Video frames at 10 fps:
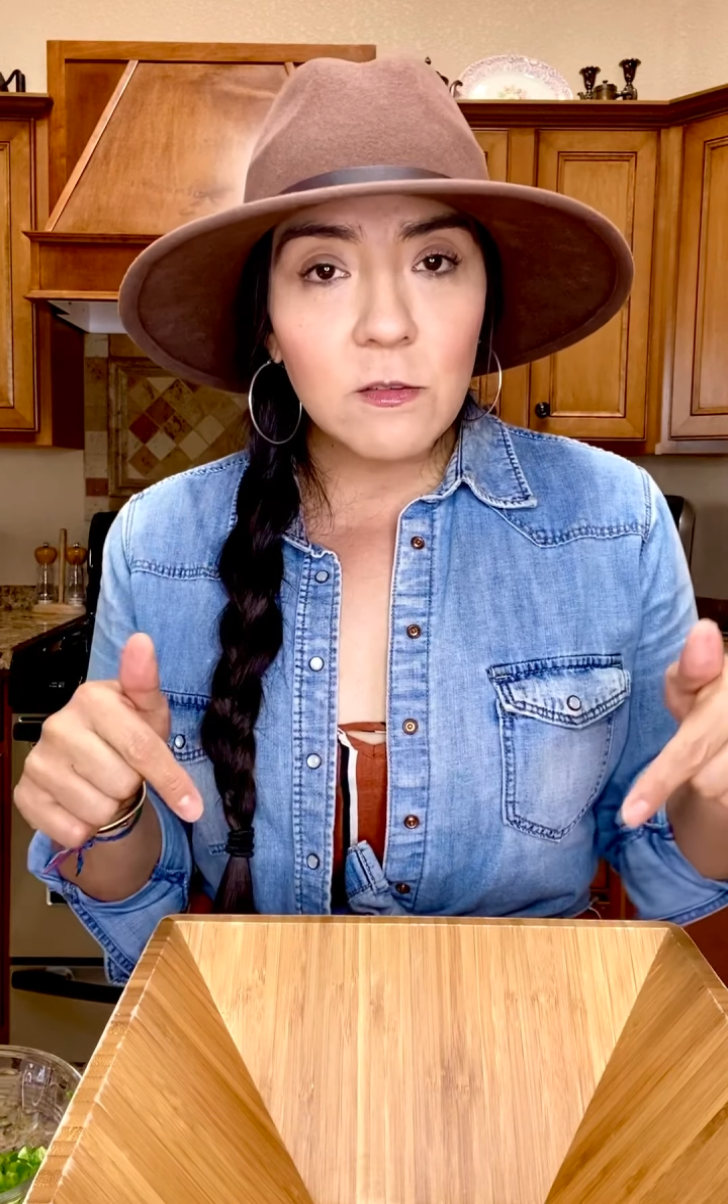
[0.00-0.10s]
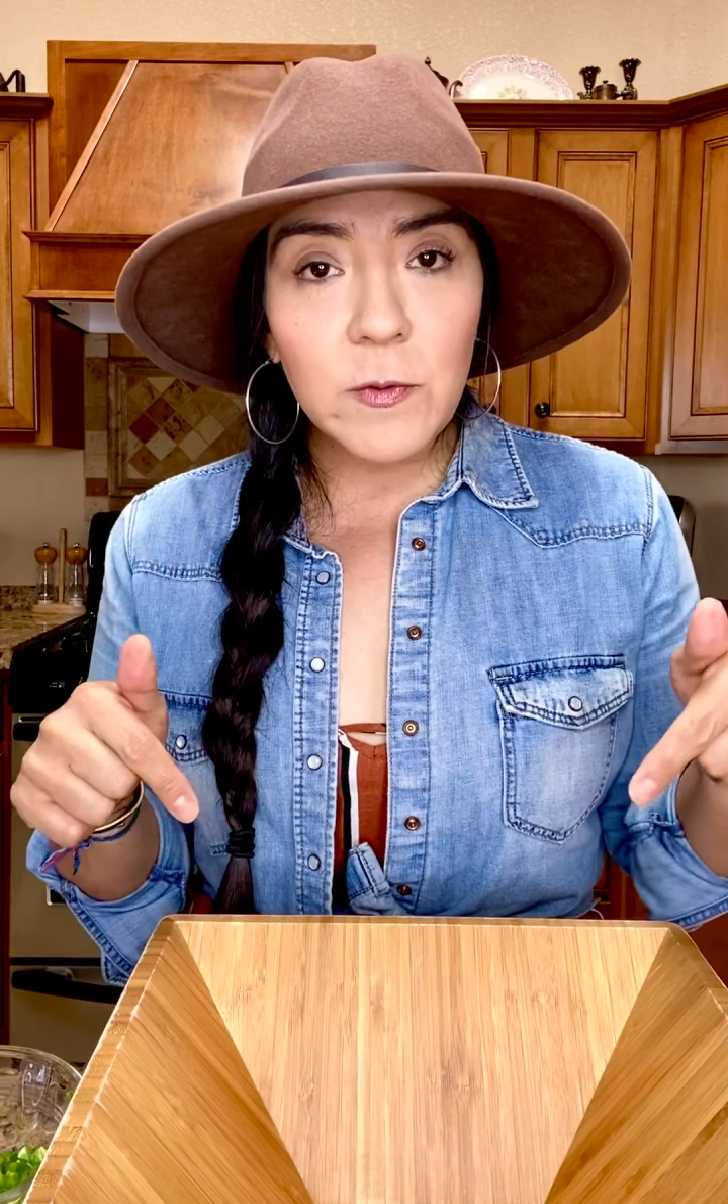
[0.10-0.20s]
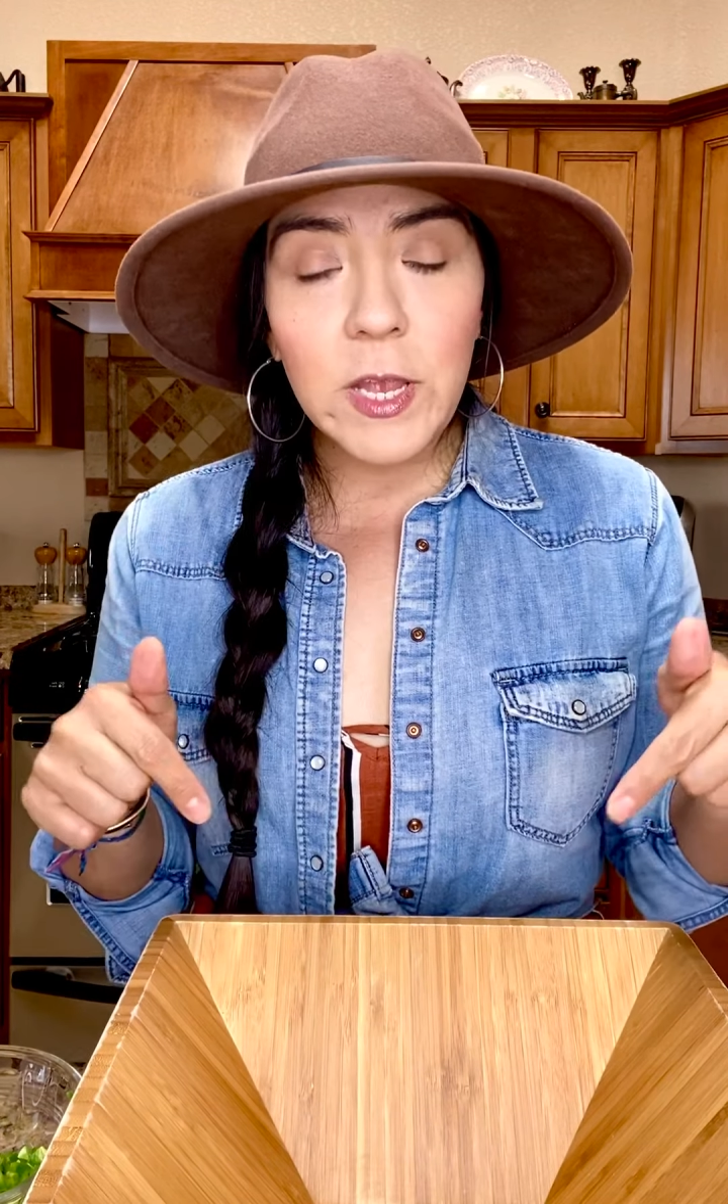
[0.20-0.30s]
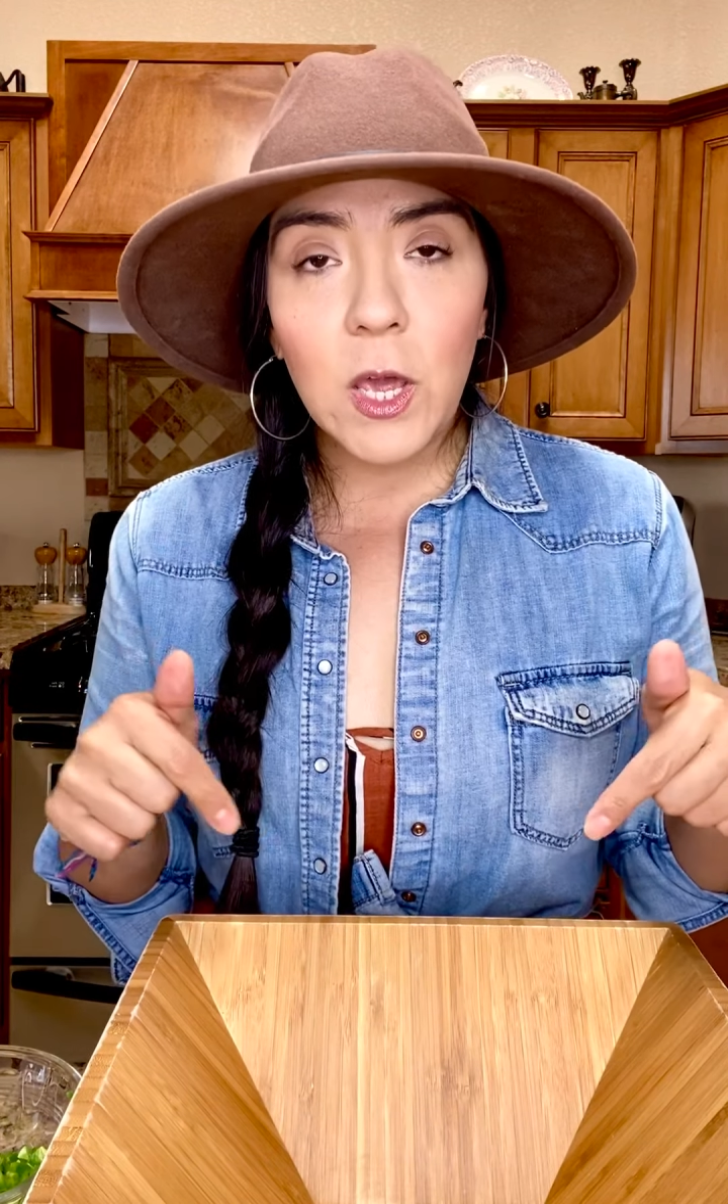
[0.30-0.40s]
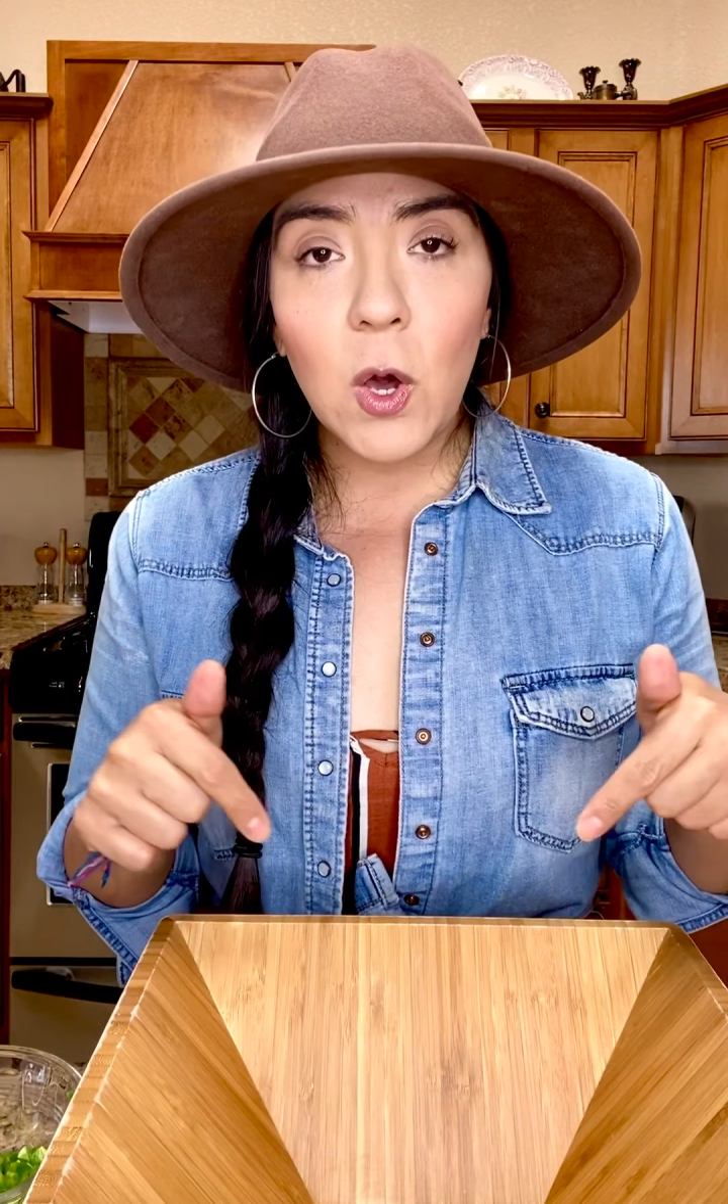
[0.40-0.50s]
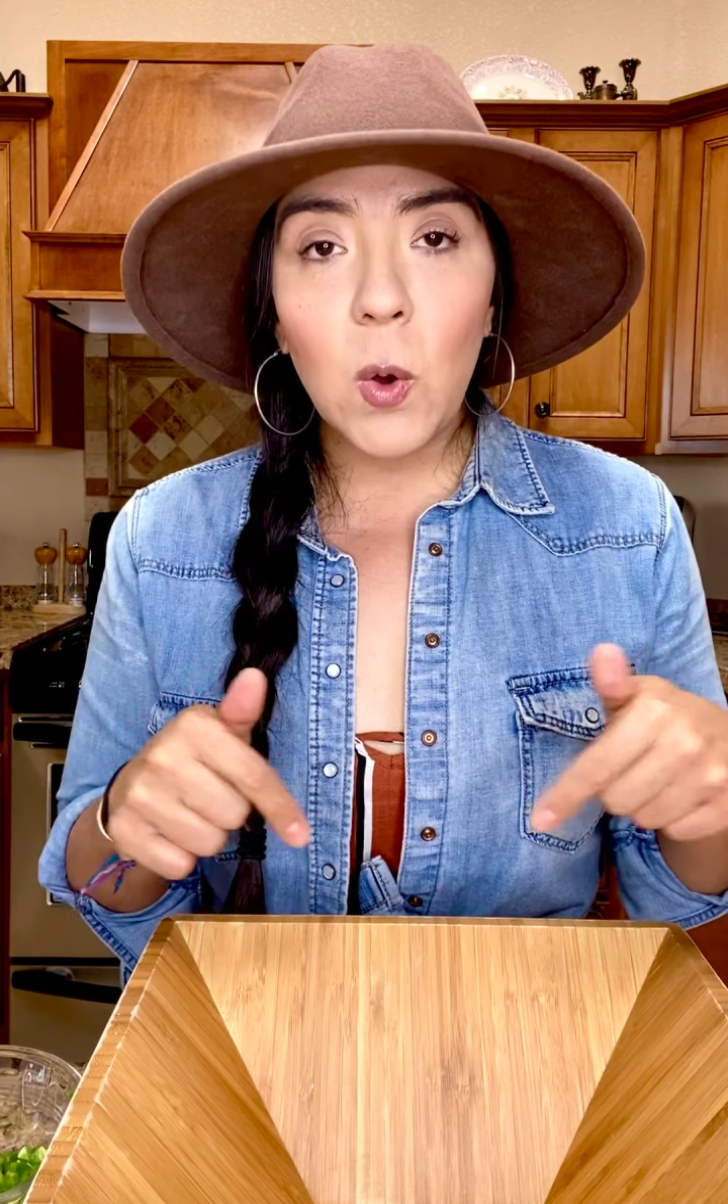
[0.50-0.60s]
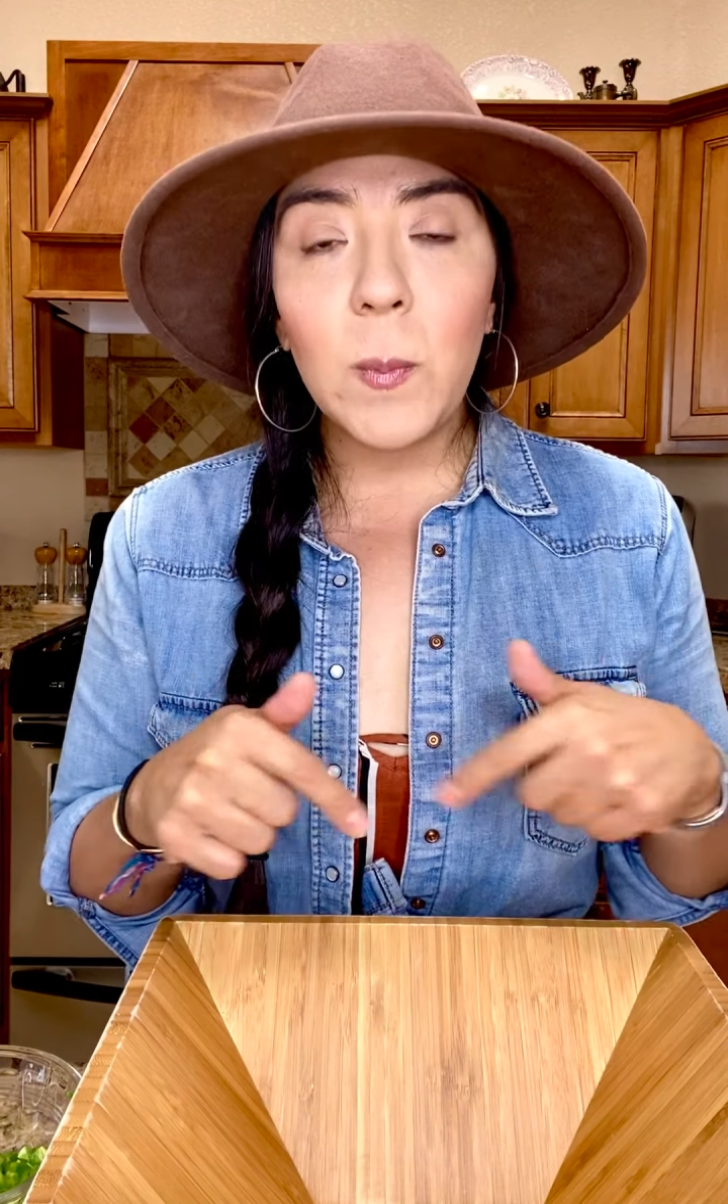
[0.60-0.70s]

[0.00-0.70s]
video